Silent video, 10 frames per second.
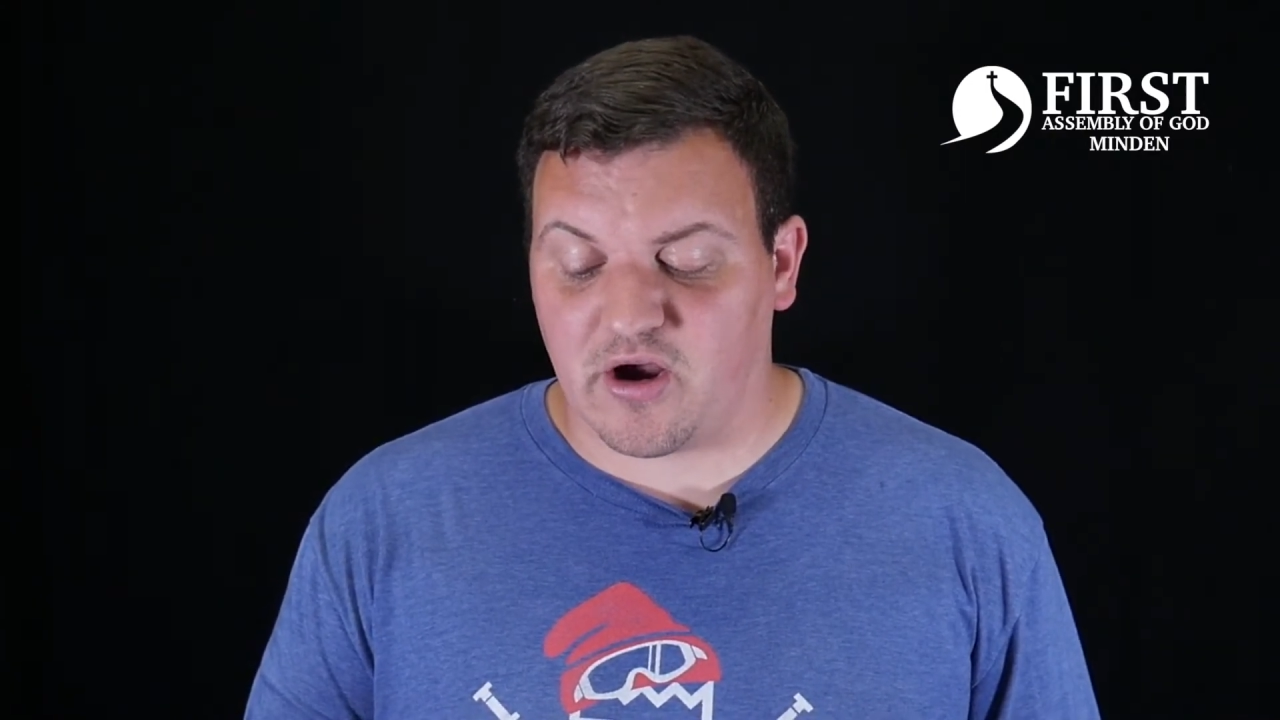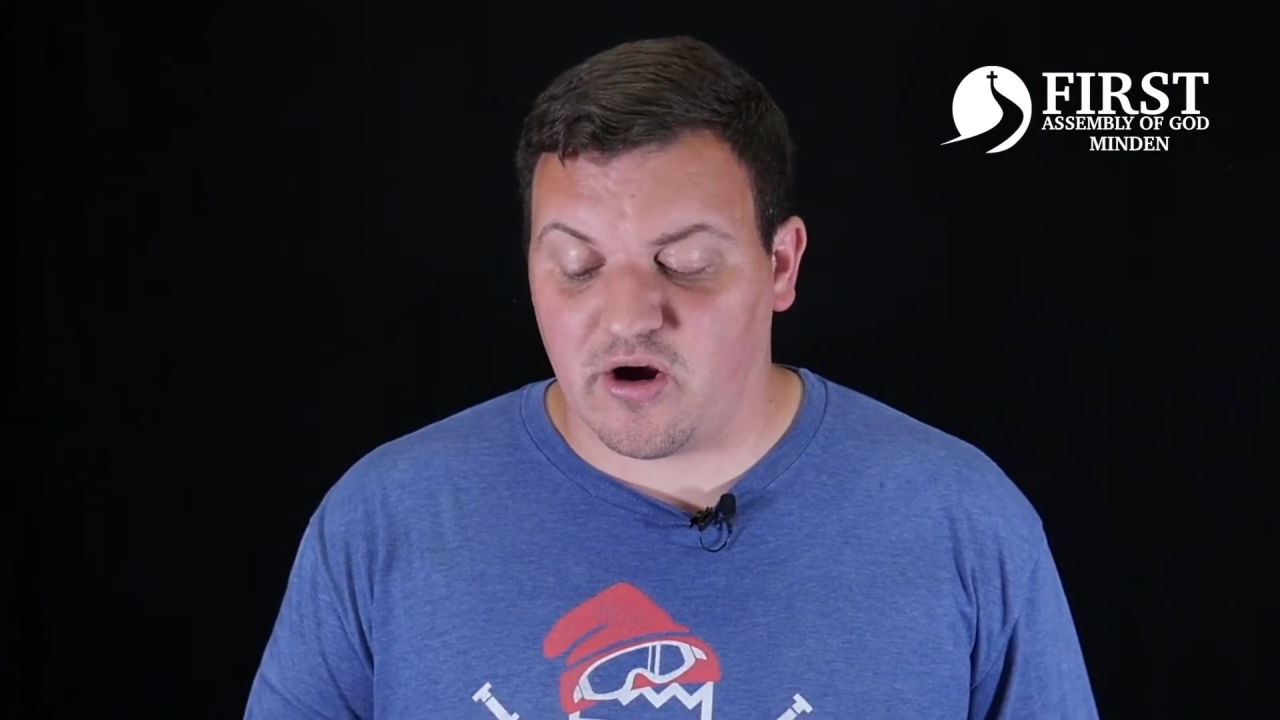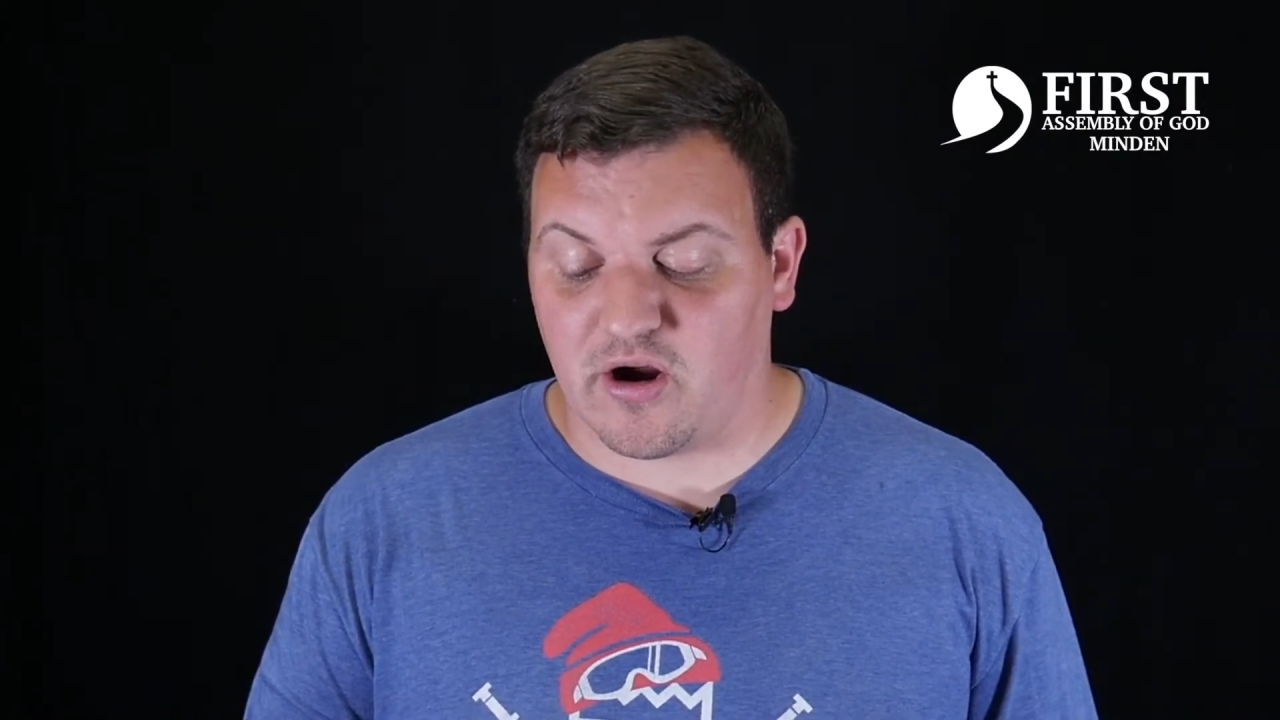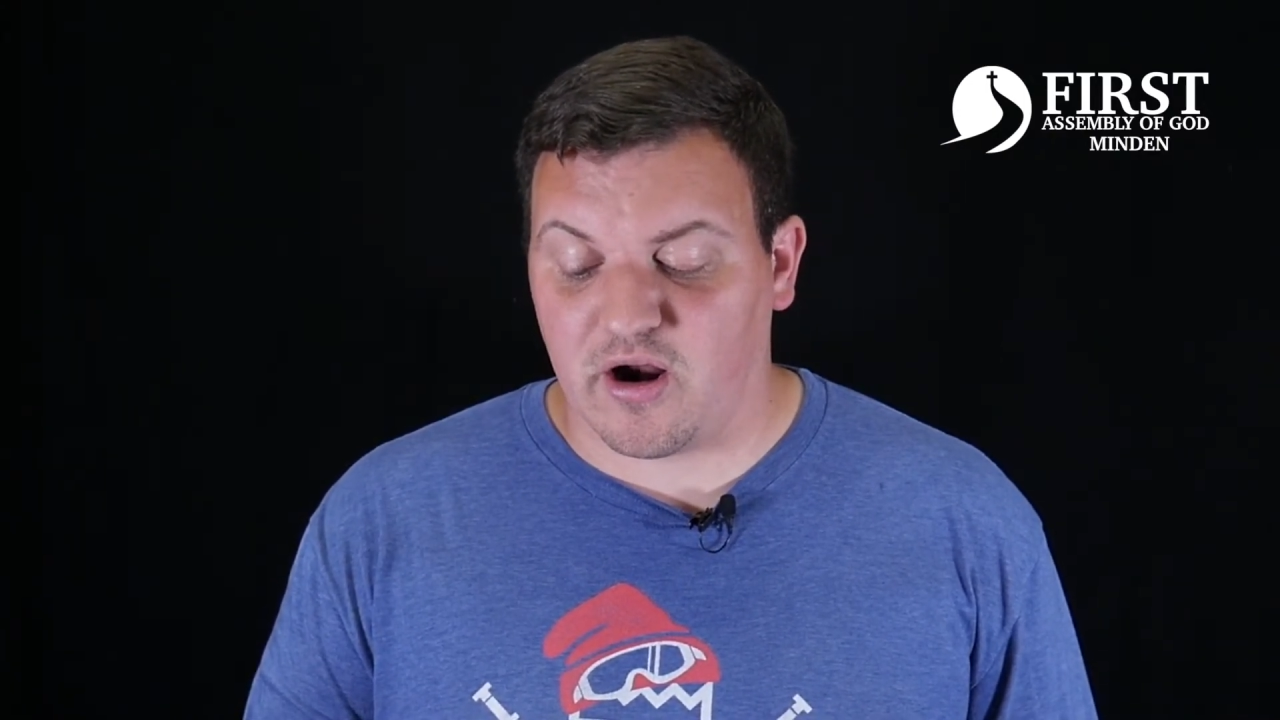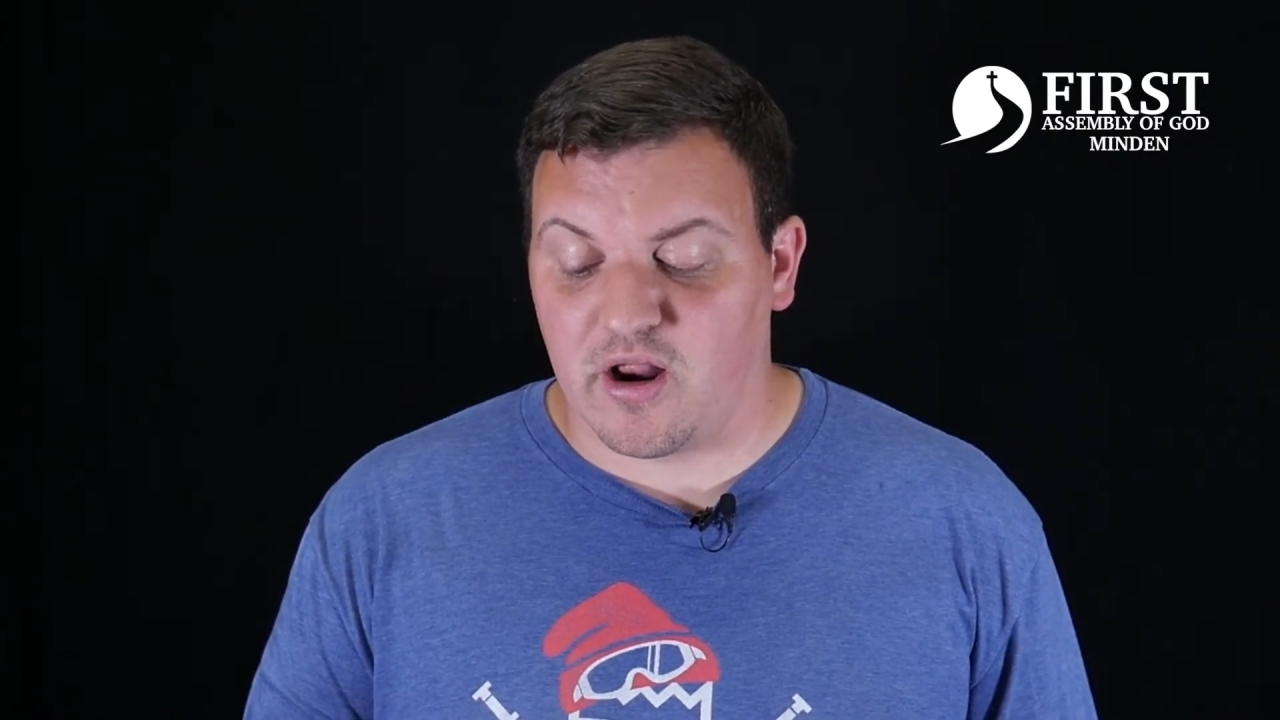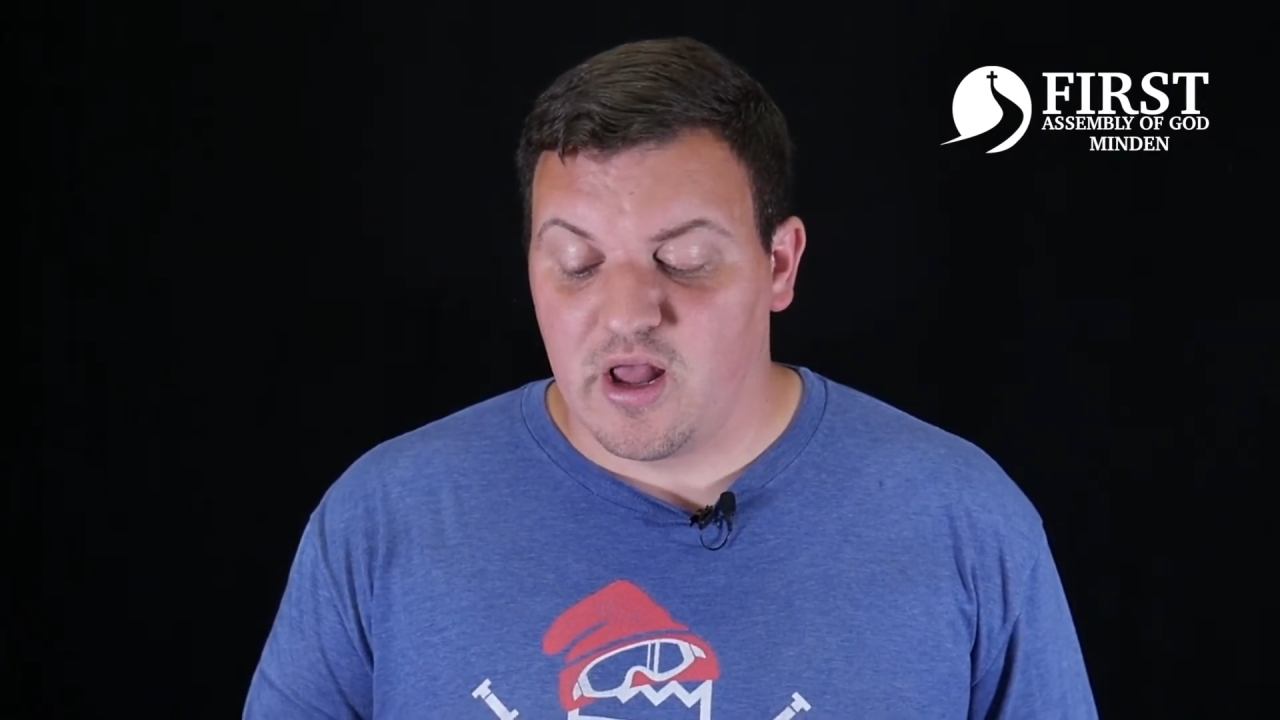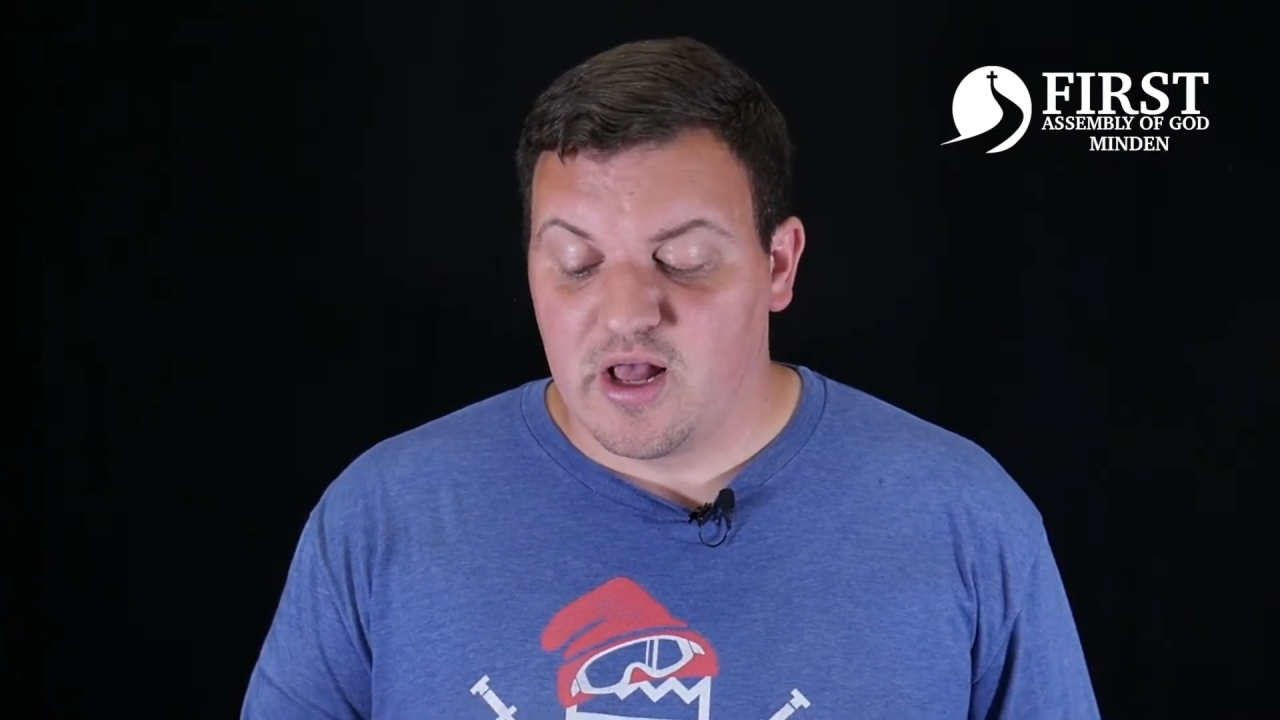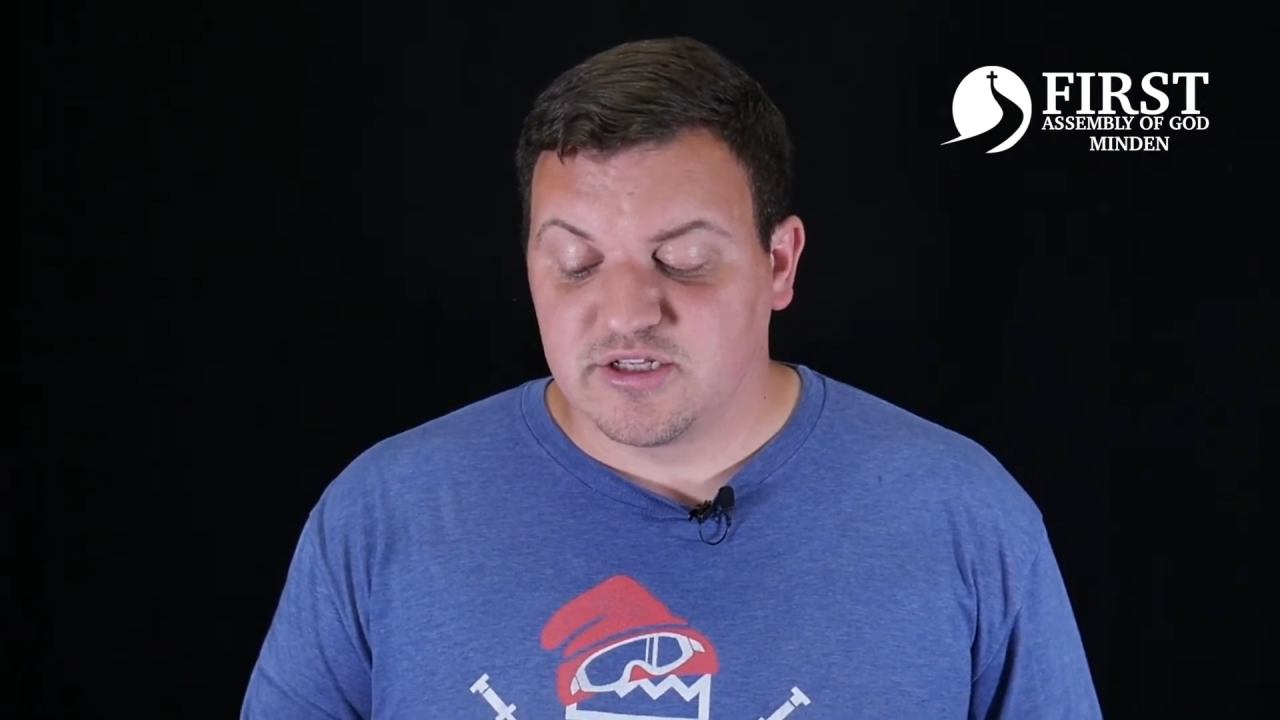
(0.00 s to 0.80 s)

heart